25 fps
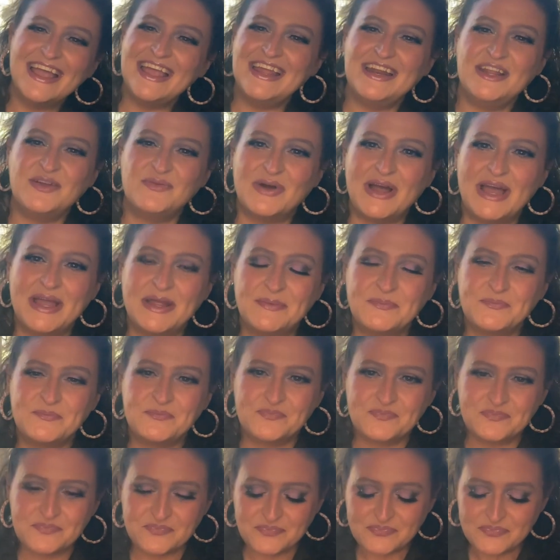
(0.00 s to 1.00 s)
anyway,
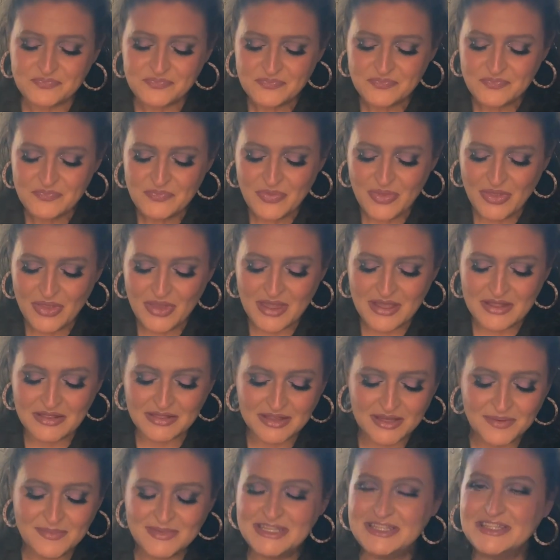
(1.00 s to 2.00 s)

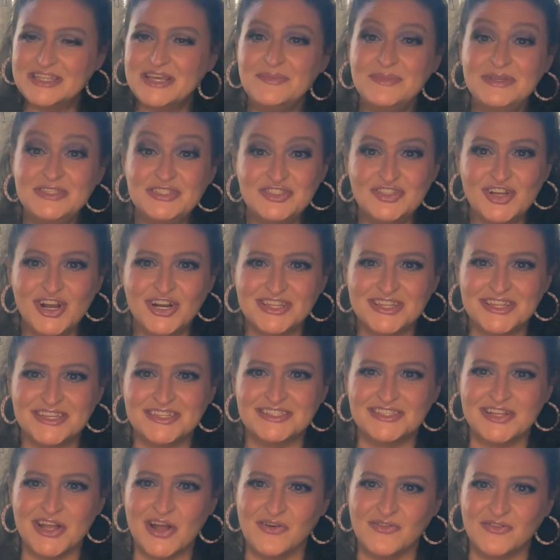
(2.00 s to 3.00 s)
let me, let me start
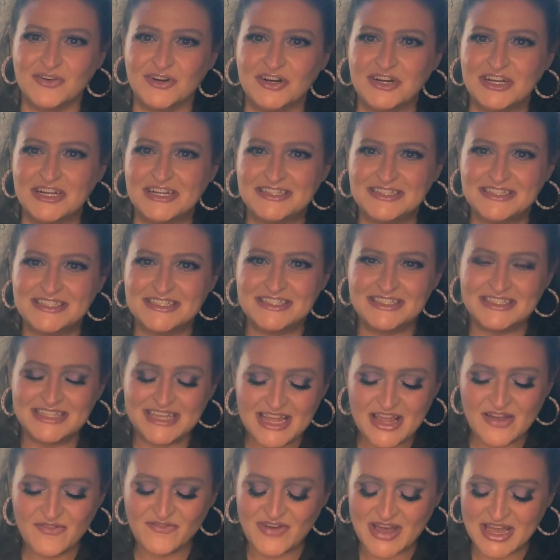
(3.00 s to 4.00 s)
this over and
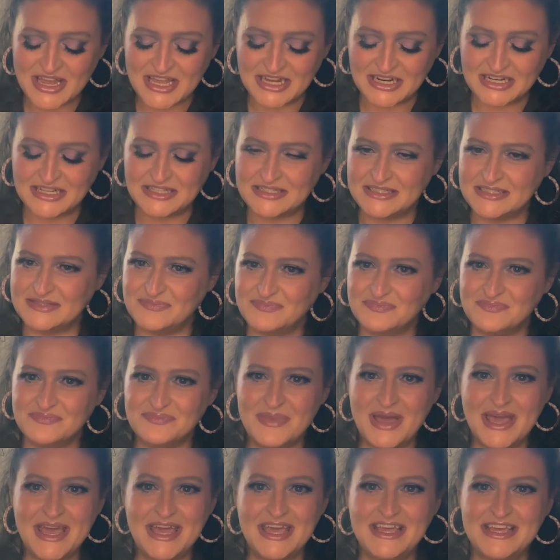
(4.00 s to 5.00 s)
see if I can
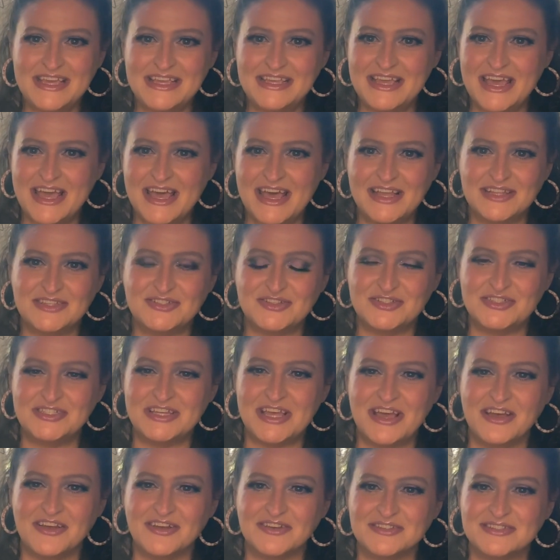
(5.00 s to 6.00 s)
make heads or
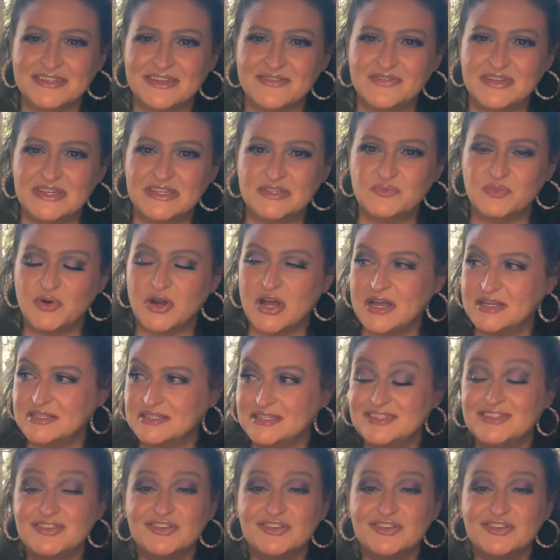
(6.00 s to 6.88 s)
tails of these prices.